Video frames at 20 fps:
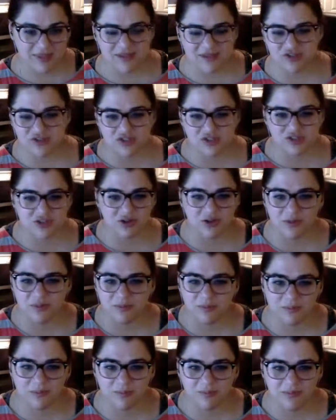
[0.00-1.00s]
just her,
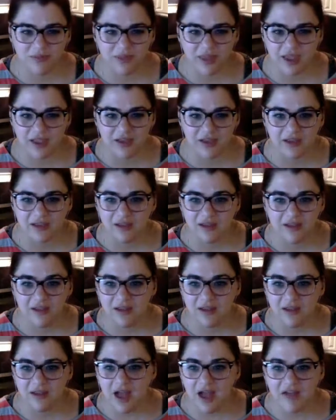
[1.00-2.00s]
like,
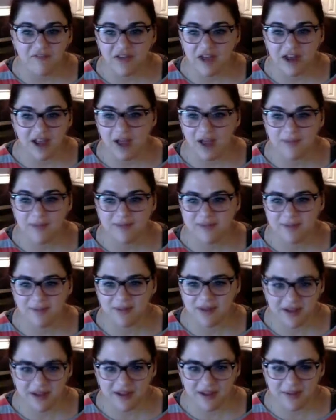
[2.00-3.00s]
I've got to help
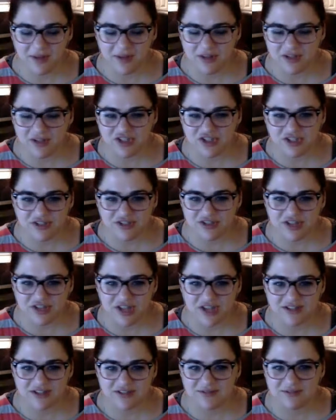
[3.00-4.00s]
somebody. I mean, she had
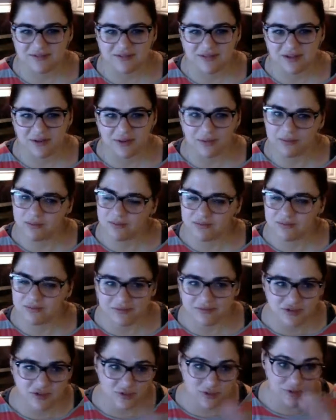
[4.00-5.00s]
to,
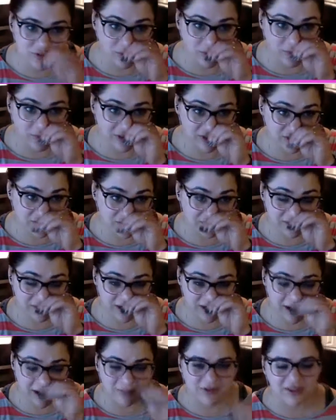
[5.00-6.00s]
do so much leading
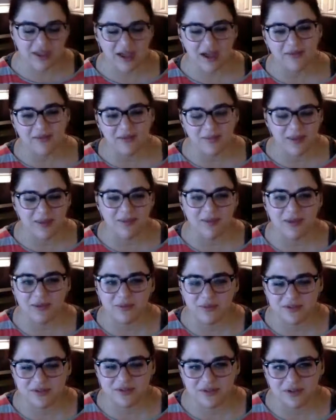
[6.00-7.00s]
up to that, but maybe it
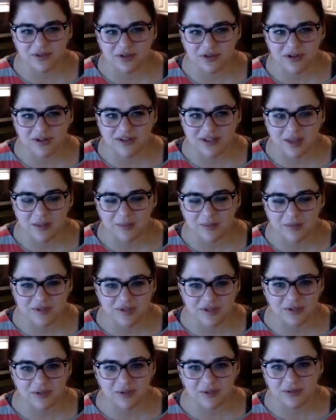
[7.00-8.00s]
was her attempt
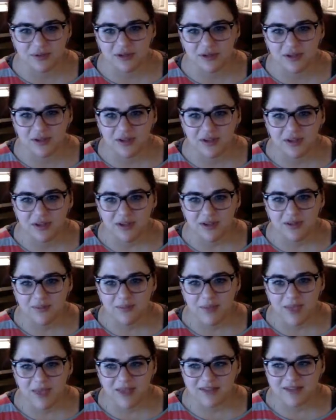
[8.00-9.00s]
to
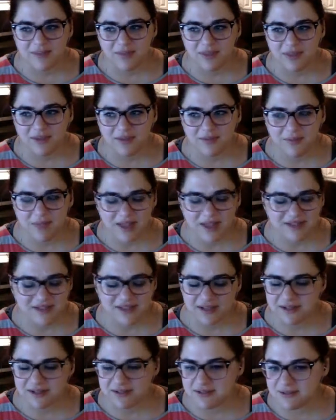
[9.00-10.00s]
make something make
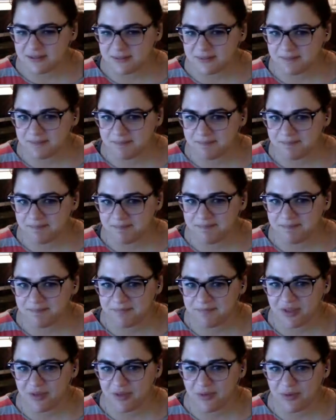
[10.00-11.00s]
sense,
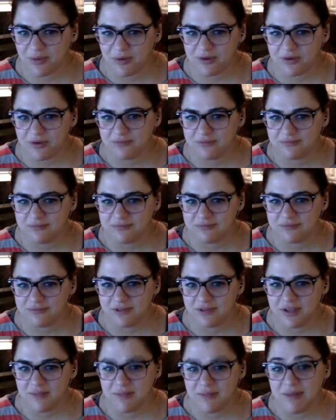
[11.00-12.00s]
or
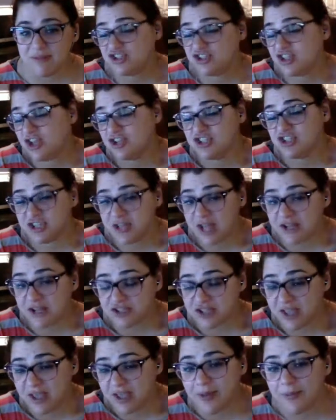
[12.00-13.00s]
maybe she thought she could actually
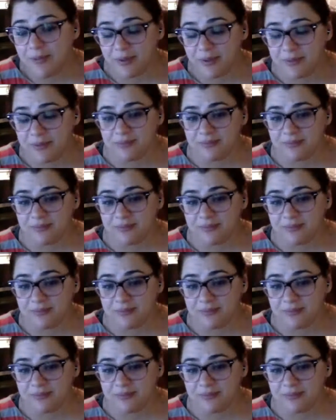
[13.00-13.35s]
help him.